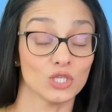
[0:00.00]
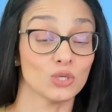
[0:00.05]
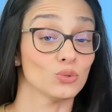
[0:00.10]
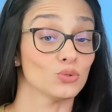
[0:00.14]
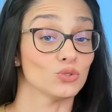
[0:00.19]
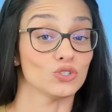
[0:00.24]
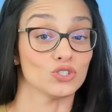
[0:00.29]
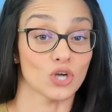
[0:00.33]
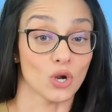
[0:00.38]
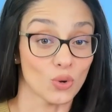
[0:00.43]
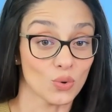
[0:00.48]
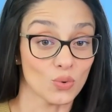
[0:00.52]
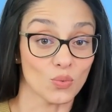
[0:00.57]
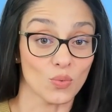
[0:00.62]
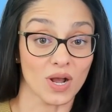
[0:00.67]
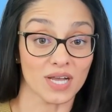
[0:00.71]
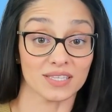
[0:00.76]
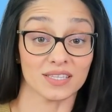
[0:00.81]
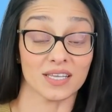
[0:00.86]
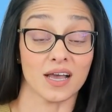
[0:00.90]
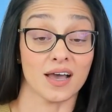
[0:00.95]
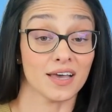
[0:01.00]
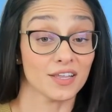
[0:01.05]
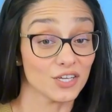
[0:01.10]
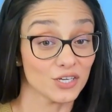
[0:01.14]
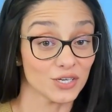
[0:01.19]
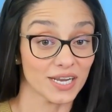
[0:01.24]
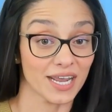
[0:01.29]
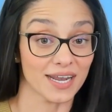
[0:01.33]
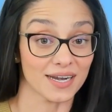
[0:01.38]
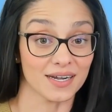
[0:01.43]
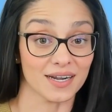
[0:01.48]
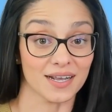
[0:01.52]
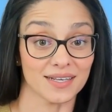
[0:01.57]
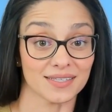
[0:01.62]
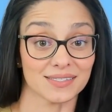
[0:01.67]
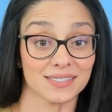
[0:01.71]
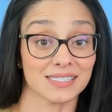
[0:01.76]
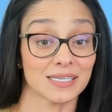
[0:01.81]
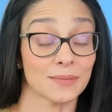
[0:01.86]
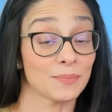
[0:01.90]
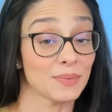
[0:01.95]
You don't want the other
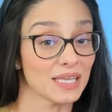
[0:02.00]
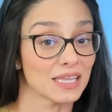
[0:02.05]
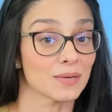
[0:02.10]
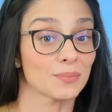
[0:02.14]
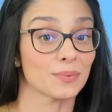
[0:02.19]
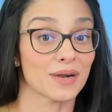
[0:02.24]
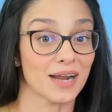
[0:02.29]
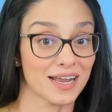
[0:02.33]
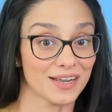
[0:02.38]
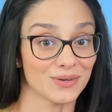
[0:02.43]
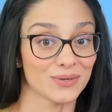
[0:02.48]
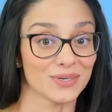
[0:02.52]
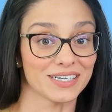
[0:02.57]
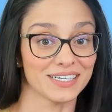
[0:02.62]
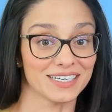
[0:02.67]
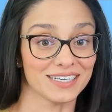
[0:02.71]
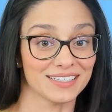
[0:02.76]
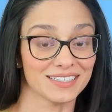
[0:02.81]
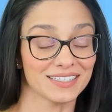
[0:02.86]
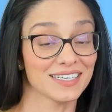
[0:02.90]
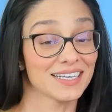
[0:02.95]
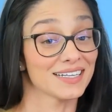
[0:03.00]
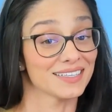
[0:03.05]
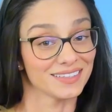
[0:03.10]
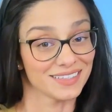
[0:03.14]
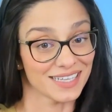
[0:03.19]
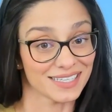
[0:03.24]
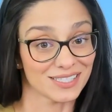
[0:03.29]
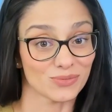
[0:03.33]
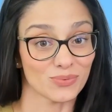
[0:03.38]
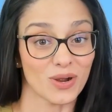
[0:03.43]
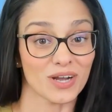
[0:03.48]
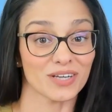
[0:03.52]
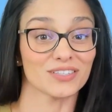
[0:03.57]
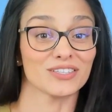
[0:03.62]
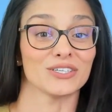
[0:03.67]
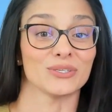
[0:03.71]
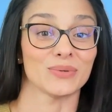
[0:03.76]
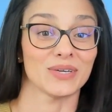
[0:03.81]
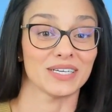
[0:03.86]
candidates to be the priority. Let's walk through